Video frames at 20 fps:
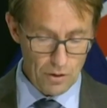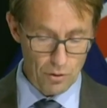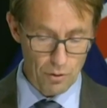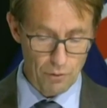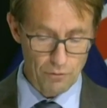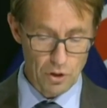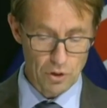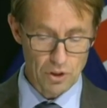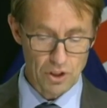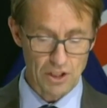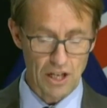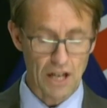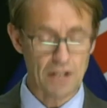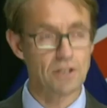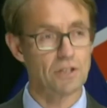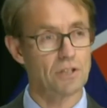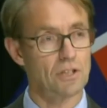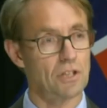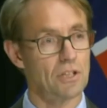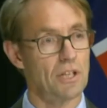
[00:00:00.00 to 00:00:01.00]
The review
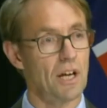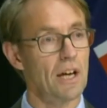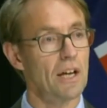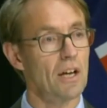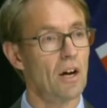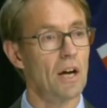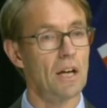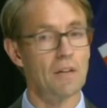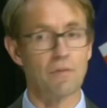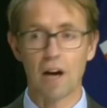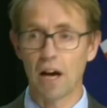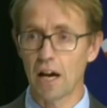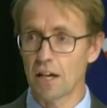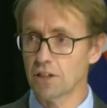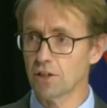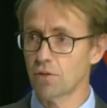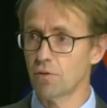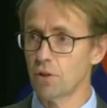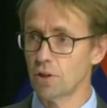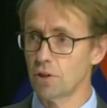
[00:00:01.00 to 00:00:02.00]
started today. I have
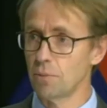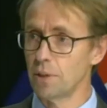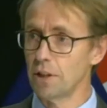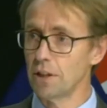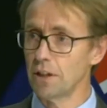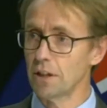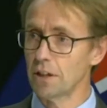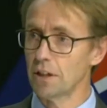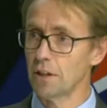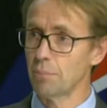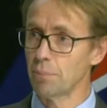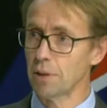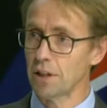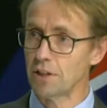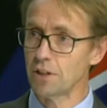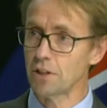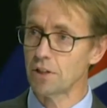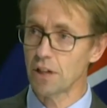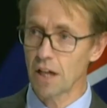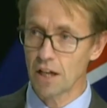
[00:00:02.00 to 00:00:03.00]
asked for it to be
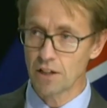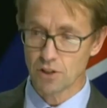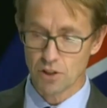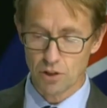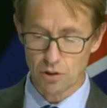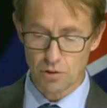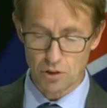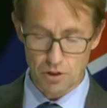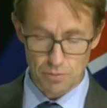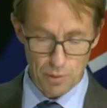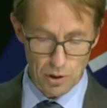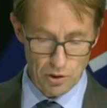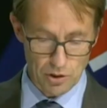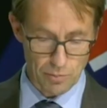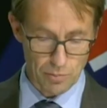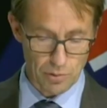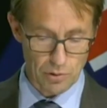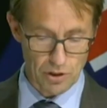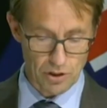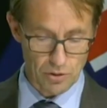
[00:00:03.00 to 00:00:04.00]
completed as soon as
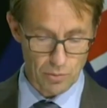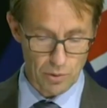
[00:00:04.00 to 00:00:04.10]
possible